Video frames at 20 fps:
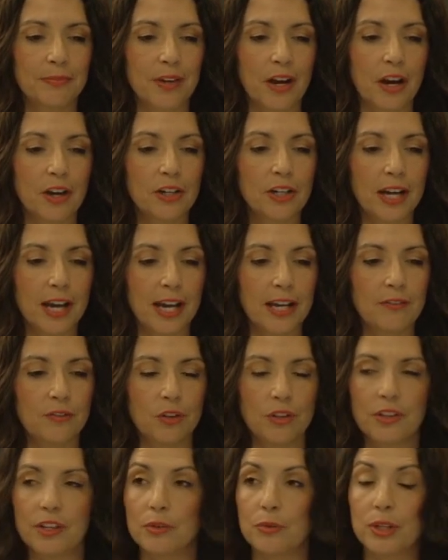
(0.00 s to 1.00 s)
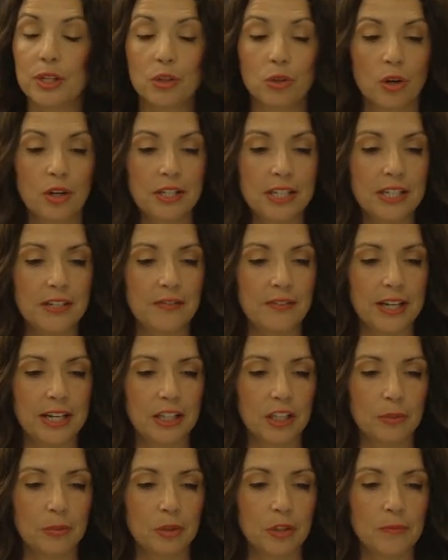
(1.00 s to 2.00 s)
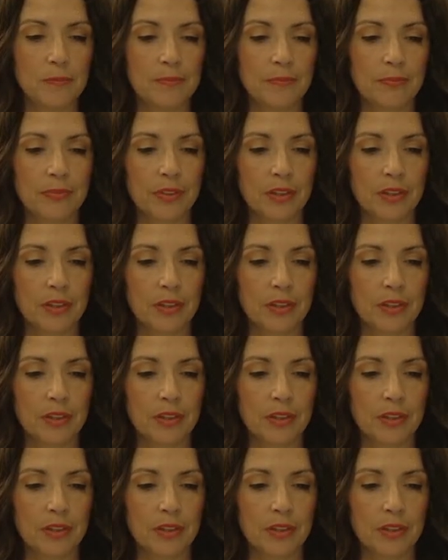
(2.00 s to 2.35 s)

archive or the recording available.